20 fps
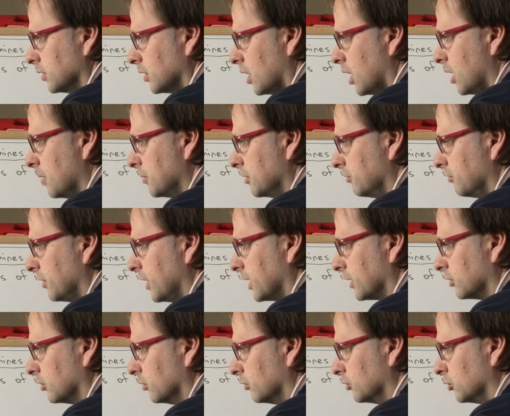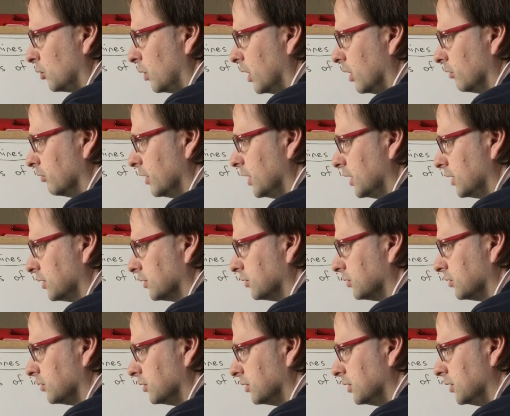Common factor of
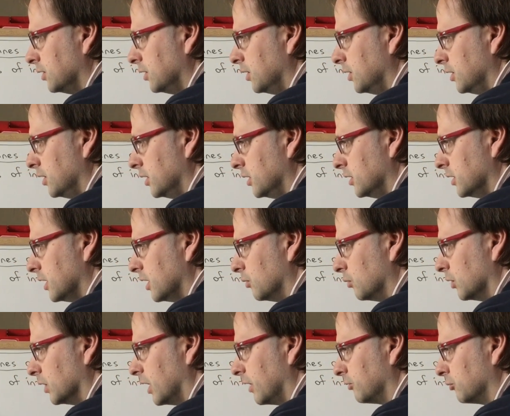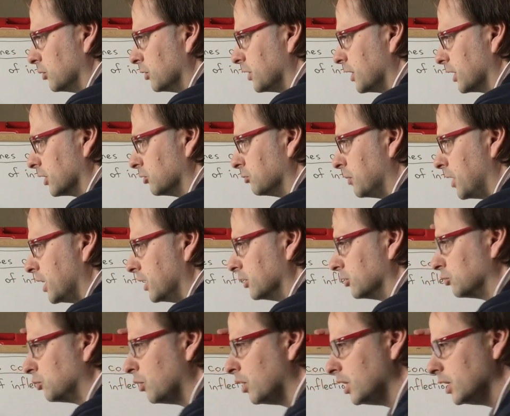12x, then we're left with x
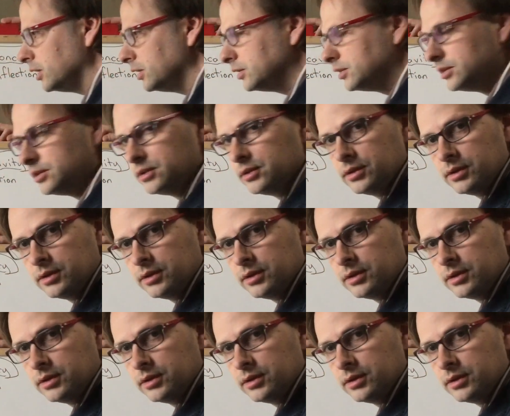minus 1.